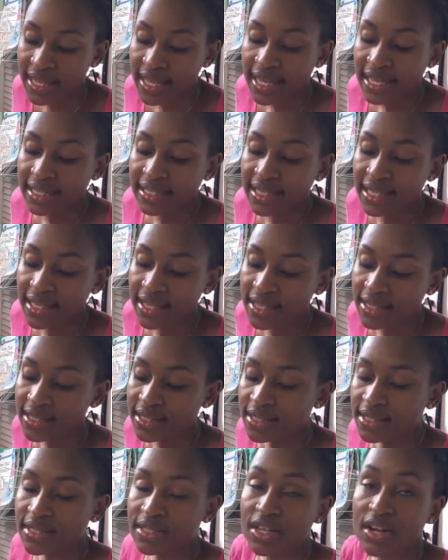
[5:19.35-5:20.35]
needed to
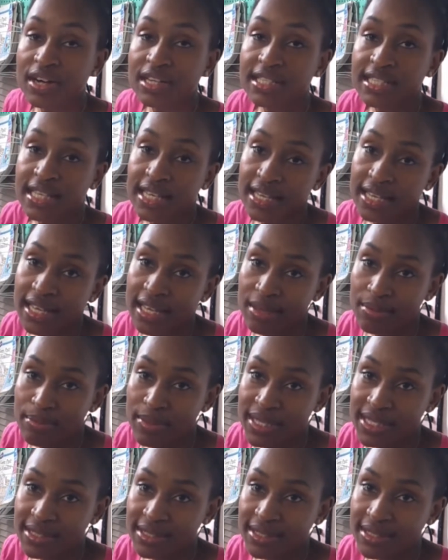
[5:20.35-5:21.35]
start a cake
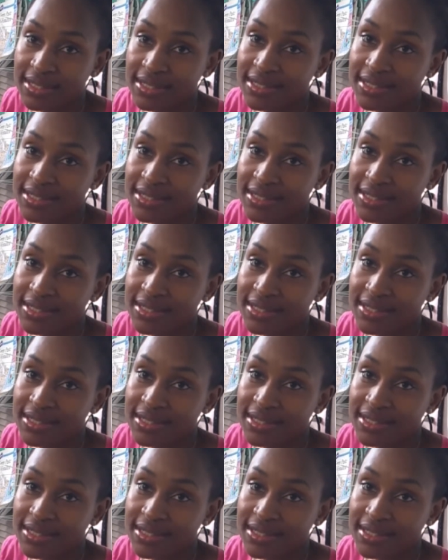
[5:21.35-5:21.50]
business?